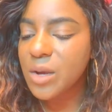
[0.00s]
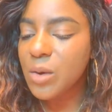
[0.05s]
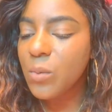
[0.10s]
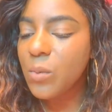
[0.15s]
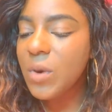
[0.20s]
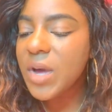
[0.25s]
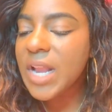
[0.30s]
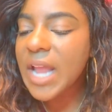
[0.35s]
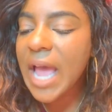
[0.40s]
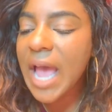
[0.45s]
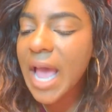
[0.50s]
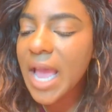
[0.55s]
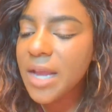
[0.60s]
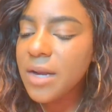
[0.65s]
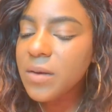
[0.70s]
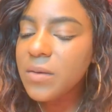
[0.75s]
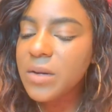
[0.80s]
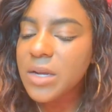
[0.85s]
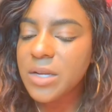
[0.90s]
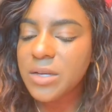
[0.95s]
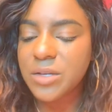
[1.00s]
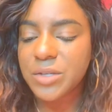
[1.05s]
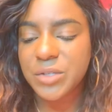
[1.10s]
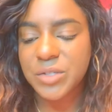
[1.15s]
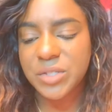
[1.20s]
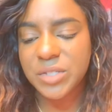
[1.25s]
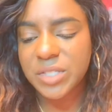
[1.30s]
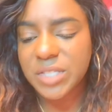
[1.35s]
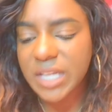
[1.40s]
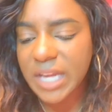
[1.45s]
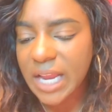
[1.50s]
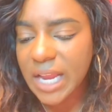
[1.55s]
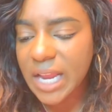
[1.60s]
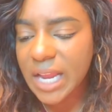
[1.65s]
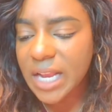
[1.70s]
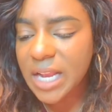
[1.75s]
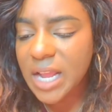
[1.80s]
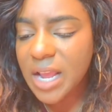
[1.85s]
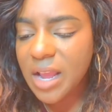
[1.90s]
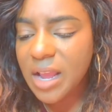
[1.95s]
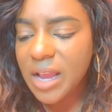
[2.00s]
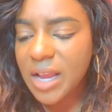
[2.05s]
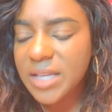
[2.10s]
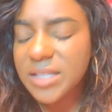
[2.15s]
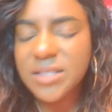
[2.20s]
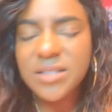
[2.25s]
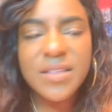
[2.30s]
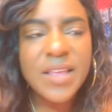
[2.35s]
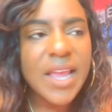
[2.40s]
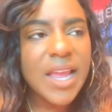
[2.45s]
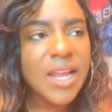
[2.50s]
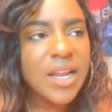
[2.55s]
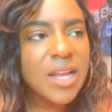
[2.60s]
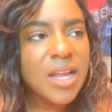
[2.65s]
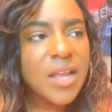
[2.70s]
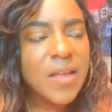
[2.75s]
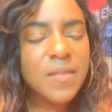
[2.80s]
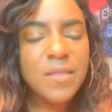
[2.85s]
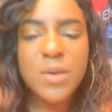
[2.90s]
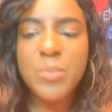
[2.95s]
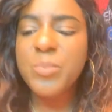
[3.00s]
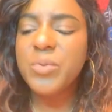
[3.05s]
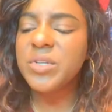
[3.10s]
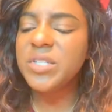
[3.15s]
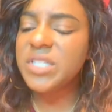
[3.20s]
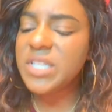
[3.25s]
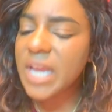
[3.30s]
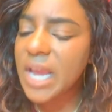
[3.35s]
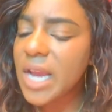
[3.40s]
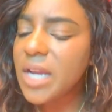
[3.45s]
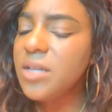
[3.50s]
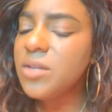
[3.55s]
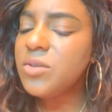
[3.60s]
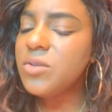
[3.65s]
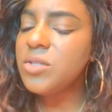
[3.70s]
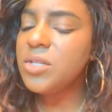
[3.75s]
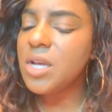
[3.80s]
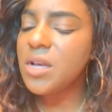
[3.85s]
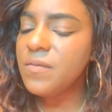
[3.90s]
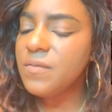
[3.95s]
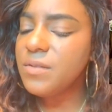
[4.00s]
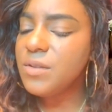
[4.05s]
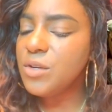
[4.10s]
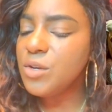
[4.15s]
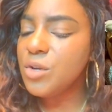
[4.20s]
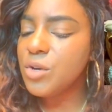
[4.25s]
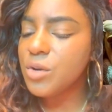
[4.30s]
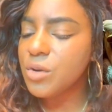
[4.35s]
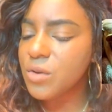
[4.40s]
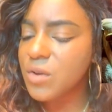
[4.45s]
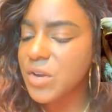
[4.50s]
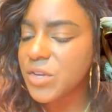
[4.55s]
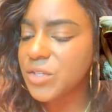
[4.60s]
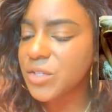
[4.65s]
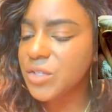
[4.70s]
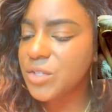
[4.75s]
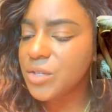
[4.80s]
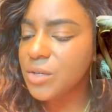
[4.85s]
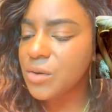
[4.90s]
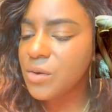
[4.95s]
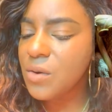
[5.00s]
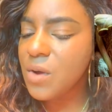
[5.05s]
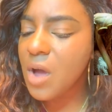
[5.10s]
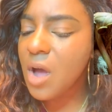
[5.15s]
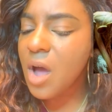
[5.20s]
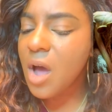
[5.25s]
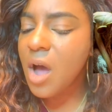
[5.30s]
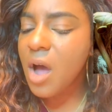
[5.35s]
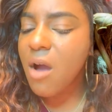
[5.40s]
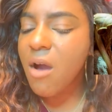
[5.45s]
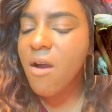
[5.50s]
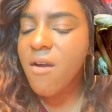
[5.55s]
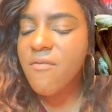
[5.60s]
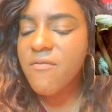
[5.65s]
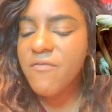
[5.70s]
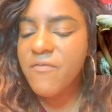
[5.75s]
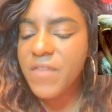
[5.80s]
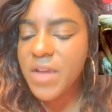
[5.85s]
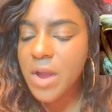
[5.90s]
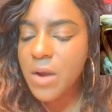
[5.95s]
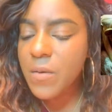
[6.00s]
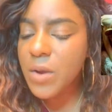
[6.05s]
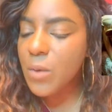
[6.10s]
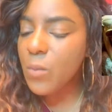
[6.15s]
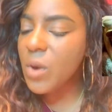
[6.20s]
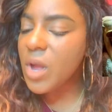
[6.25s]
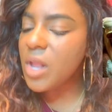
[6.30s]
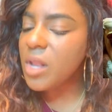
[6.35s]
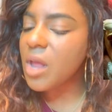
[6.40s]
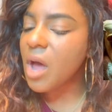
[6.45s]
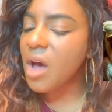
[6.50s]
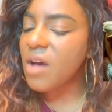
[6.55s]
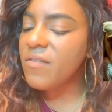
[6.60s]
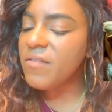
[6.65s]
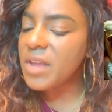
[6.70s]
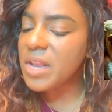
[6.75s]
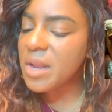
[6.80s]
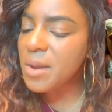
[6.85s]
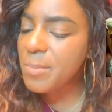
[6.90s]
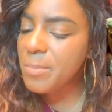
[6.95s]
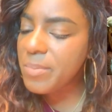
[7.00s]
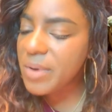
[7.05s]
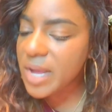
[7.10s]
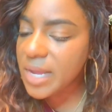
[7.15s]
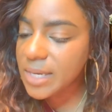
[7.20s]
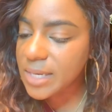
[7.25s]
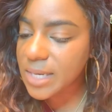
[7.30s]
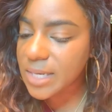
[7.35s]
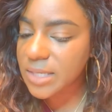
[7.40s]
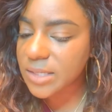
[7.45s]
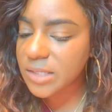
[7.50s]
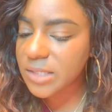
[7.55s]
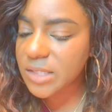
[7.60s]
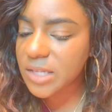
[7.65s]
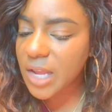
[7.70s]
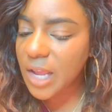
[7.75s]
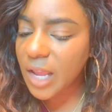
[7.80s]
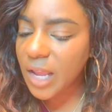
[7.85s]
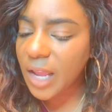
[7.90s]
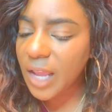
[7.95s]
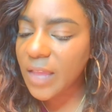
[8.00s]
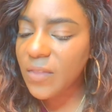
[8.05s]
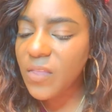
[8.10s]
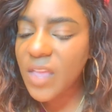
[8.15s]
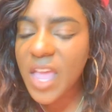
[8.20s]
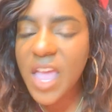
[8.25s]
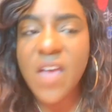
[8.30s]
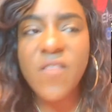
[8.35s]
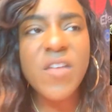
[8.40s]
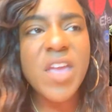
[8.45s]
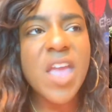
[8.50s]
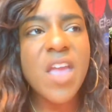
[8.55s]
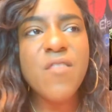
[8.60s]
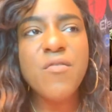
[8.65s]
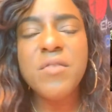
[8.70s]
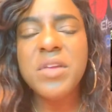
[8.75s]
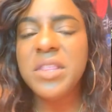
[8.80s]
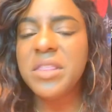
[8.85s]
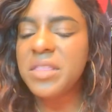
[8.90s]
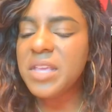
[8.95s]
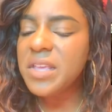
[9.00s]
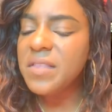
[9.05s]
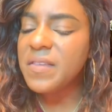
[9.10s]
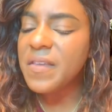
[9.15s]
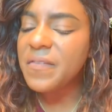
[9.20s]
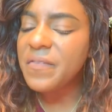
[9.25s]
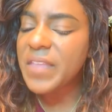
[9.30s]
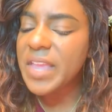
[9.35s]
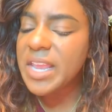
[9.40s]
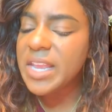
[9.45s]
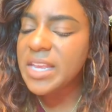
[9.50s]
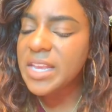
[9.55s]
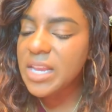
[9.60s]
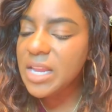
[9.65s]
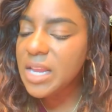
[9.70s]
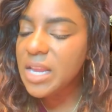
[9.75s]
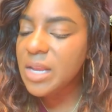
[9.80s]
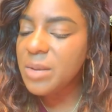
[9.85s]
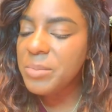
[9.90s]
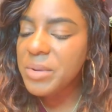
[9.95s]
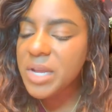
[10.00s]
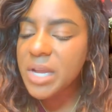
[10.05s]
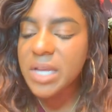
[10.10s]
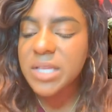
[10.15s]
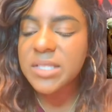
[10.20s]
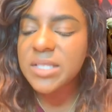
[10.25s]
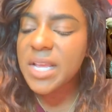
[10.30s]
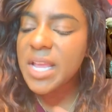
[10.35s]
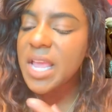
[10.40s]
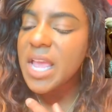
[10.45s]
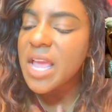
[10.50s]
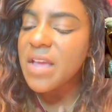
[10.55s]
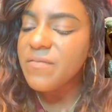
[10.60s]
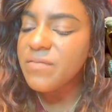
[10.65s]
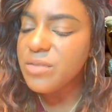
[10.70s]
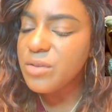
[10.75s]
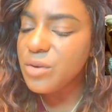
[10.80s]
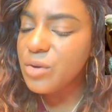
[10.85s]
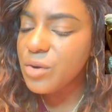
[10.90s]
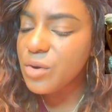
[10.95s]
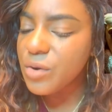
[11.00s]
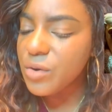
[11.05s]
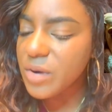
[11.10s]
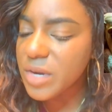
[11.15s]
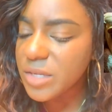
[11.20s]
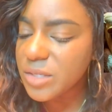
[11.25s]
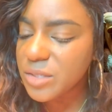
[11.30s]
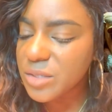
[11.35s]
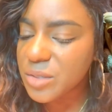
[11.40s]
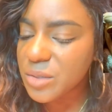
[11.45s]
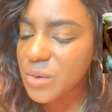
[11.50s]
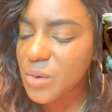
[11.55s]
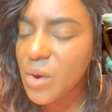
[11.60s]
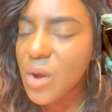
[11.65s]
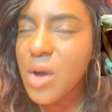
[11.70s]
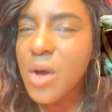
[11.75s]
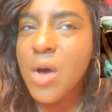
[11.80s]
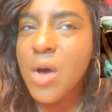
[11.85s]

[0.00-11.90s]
What I don't understand is that the protectors of the crystal are very well off in abundance and they have everything that they need because they have the crystal.